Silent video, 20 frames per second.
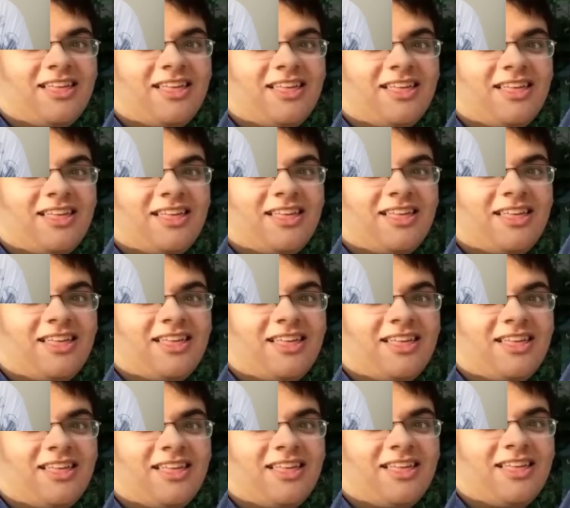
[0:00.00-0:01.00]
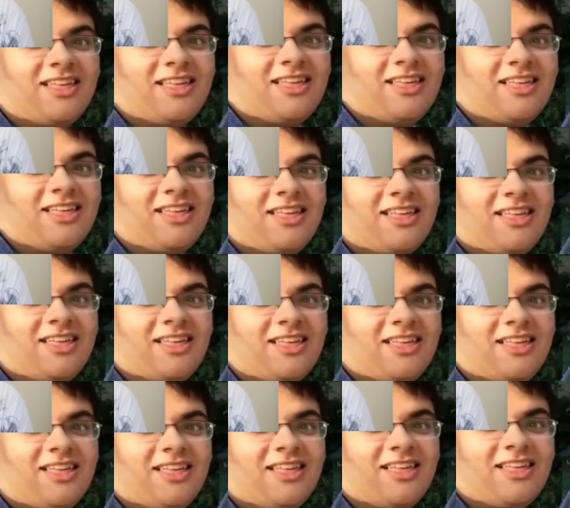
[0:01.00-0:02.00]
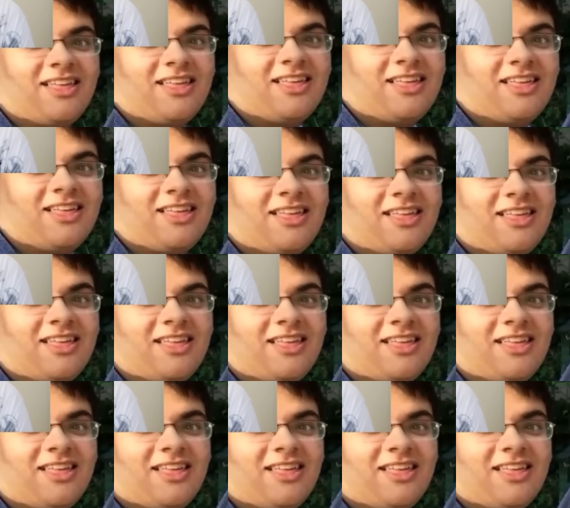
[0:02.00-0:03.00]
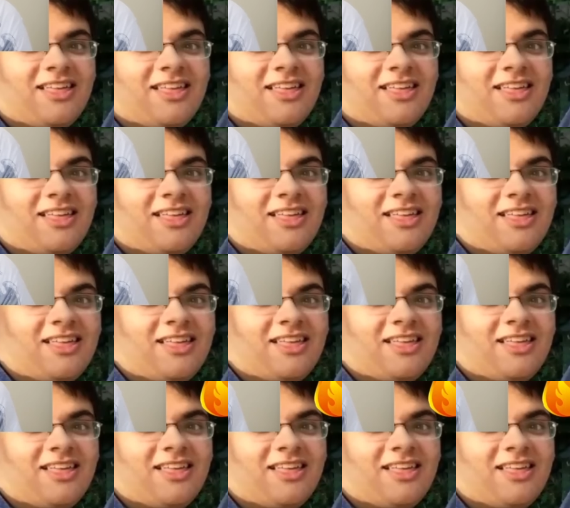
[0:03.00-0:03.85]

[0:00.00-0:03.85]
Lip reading: No words are spoken by the person on screen.